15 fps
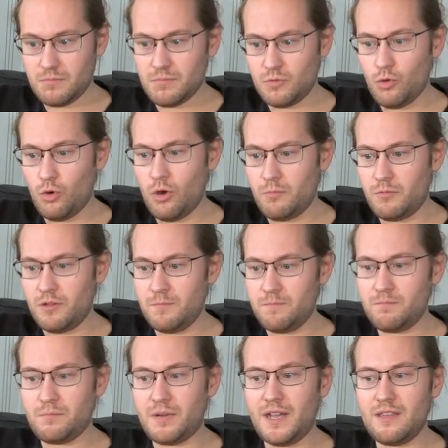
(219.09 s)
normal
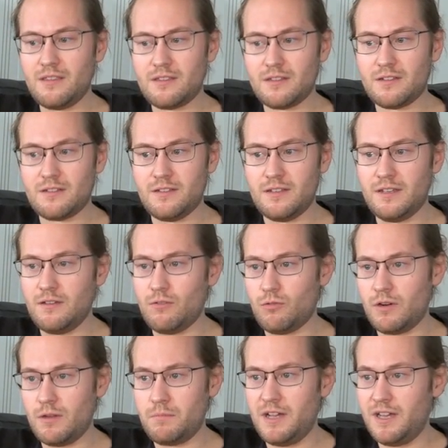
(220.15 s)
bicycling
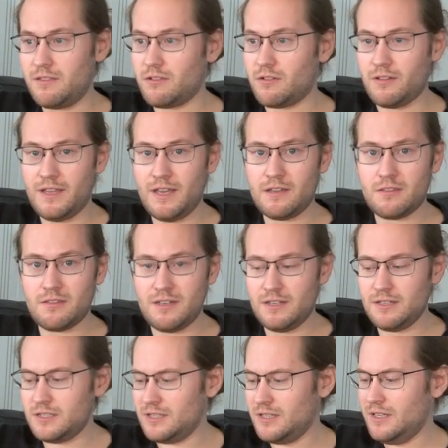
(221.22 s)
or a bicycle
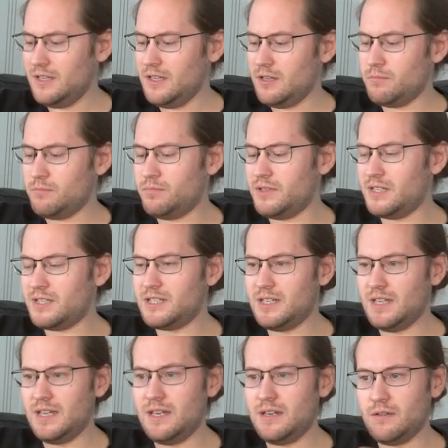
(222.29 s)
accident, but
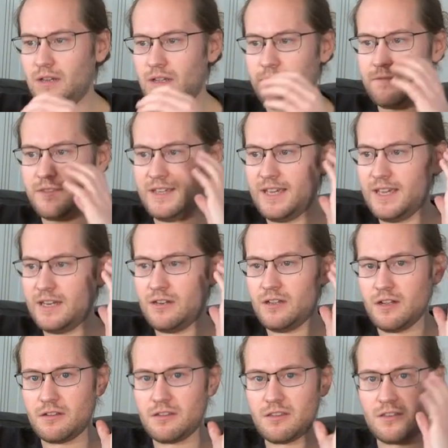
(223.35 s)
in, if the head
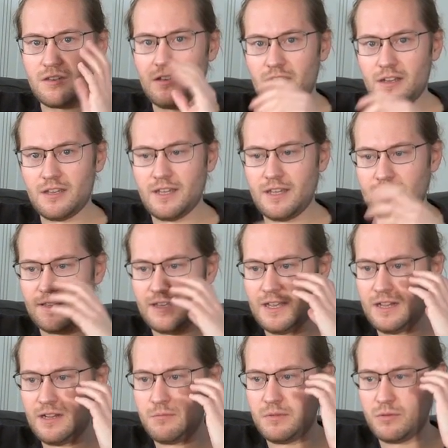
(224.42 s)
got stuck and the
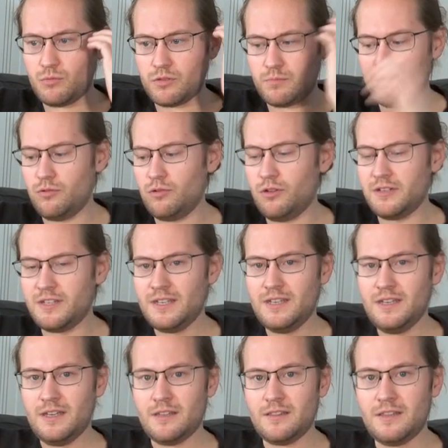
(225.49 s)
helmet was pulled,
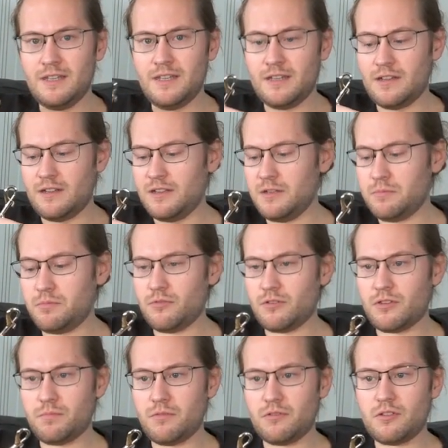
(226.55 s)
the clip was
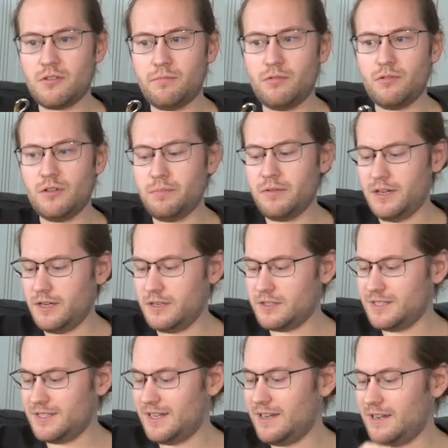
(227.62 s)
supposed to pull
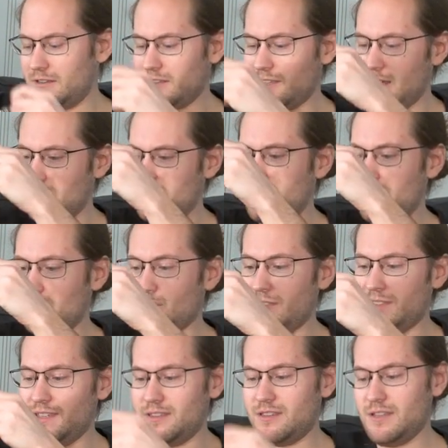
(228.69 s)
apart, and that exactly is
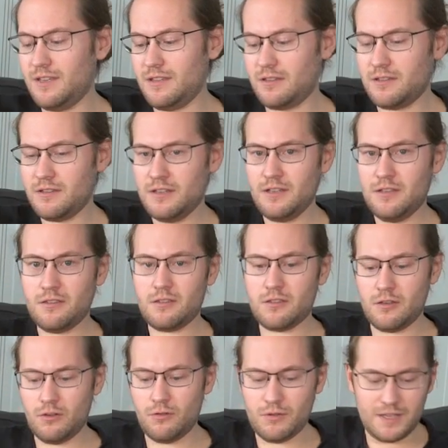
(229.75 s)
what this is.
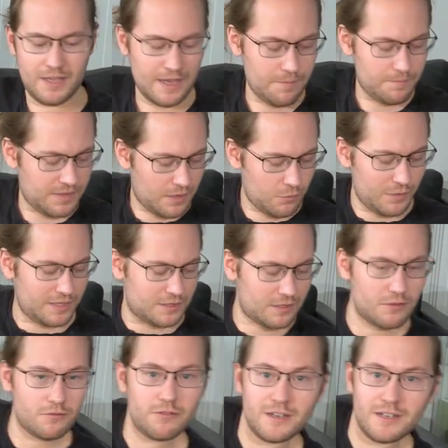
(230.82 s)
So yeah, I went
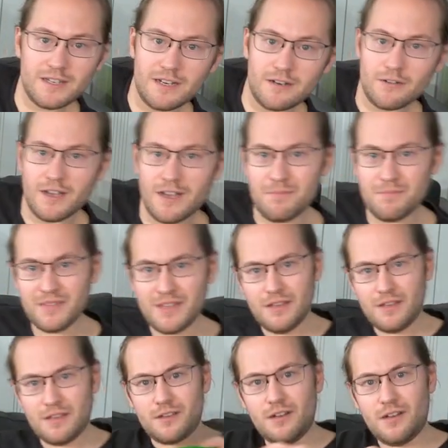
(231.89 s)
on Tradera,
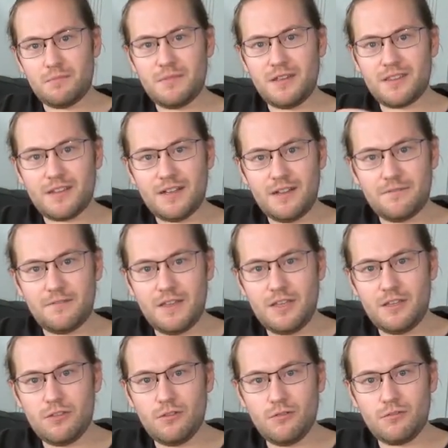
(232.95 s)
got myself a
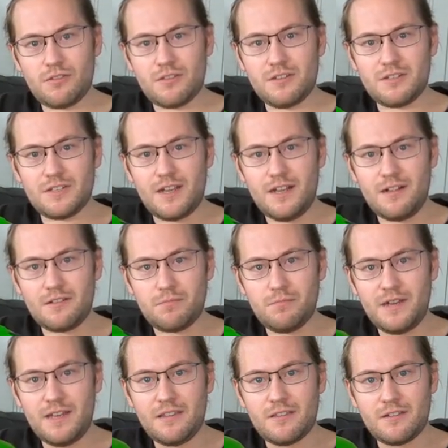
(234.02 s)
used child's
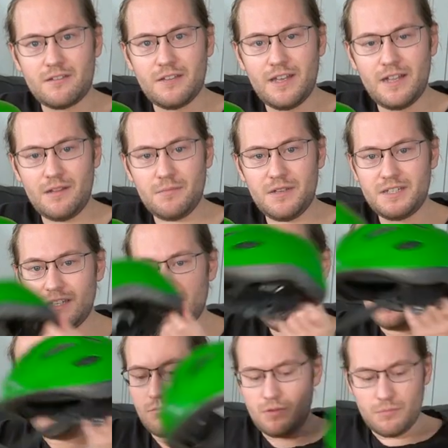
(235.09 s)
bicycle helmet,
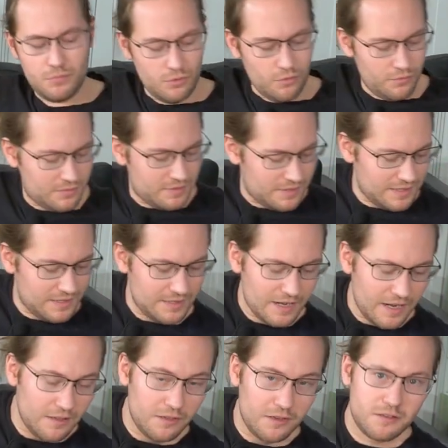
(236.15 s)
removed the
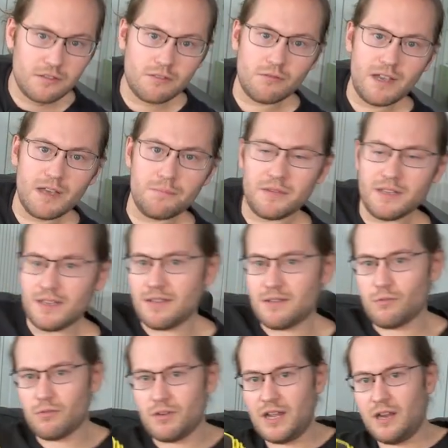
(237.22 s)
nylon strapping,
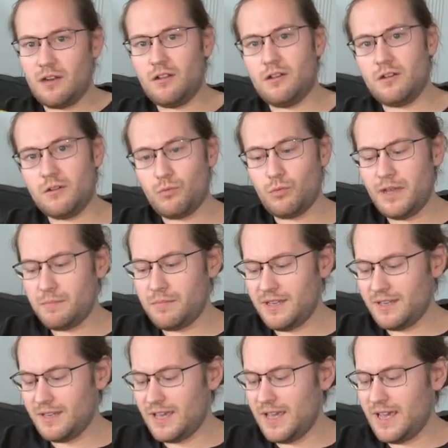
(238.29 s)
nylon
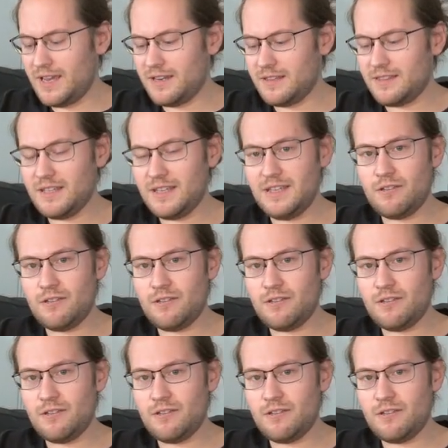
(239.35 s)
webbing and the